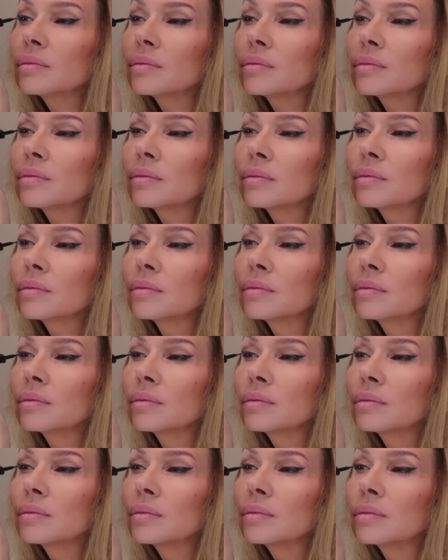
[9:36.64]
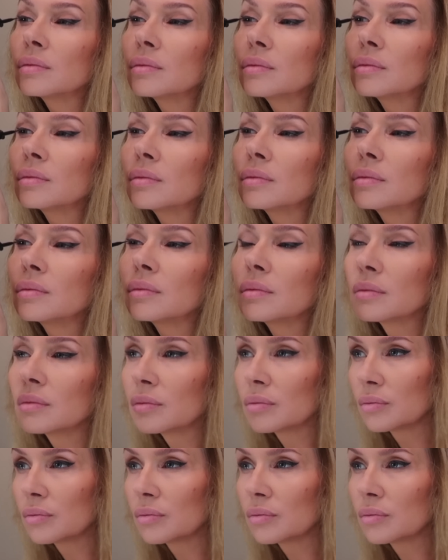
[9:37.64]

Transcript: Nothing is said.